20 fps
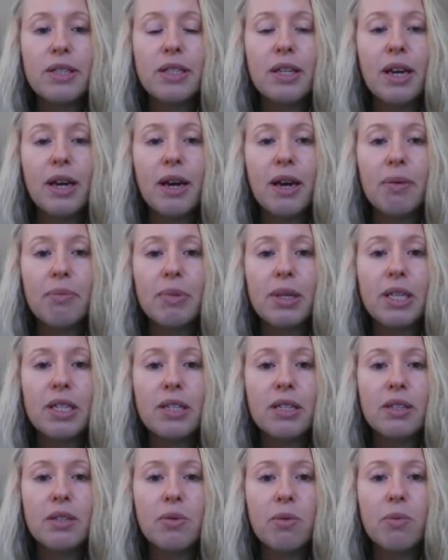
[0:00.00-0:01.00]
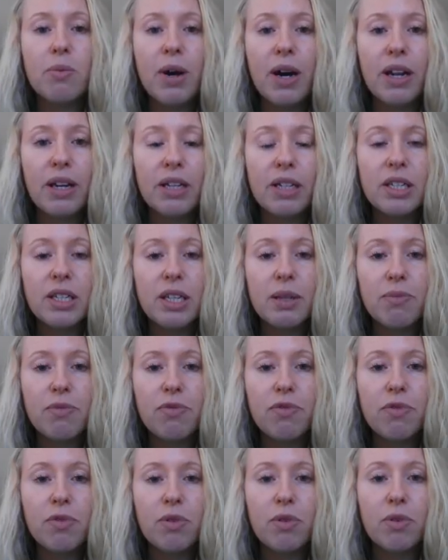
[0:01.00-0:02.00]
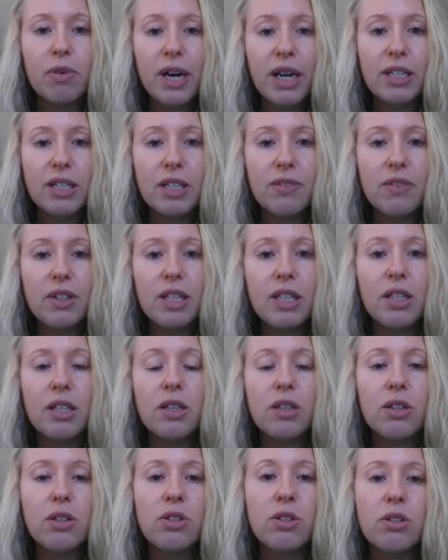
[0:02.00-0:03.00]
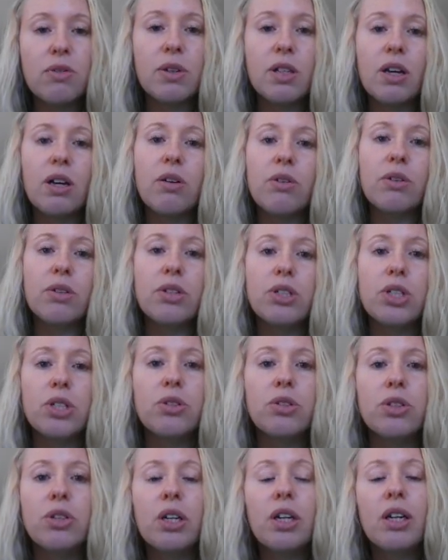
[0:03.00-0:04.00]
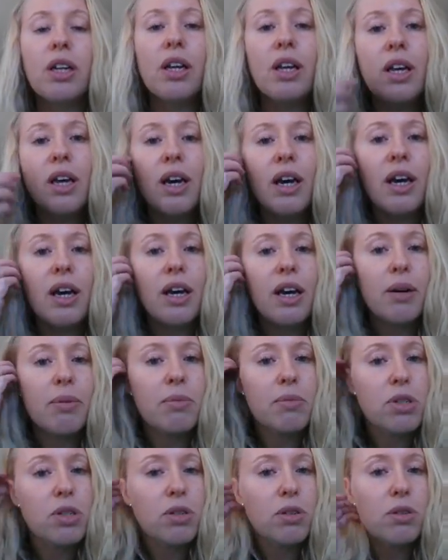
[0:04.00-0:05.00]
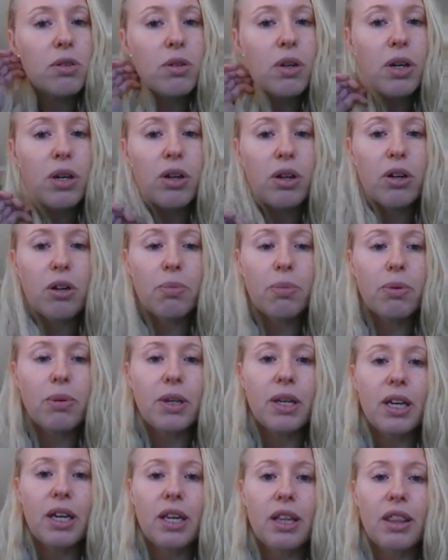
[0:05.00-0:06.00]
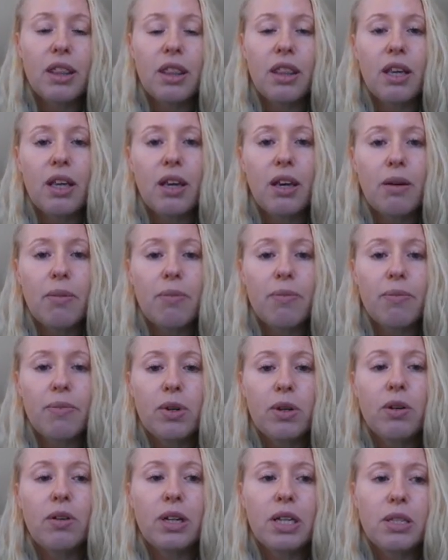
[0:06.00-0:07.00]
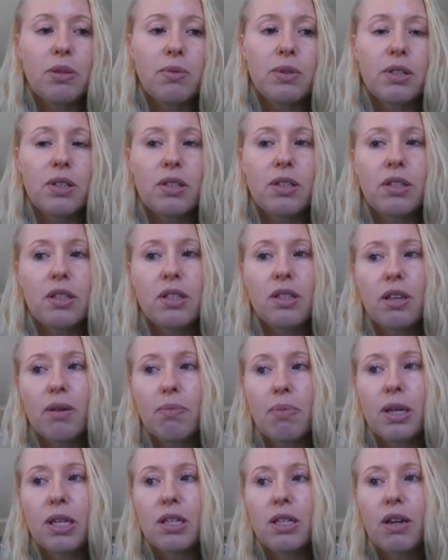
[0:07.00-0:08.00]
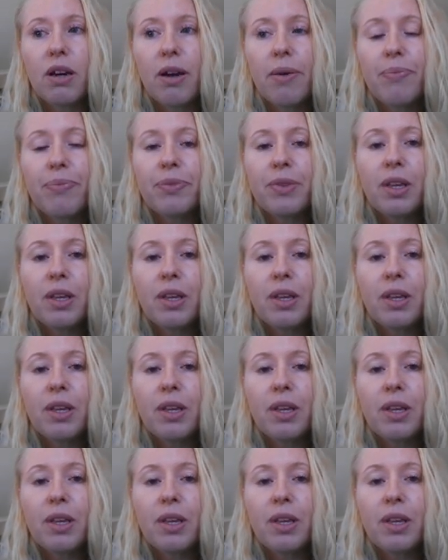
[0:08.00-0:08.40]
um, is one tip or activity that you can do with older children um, to help get them you know, less resistance at bedtime.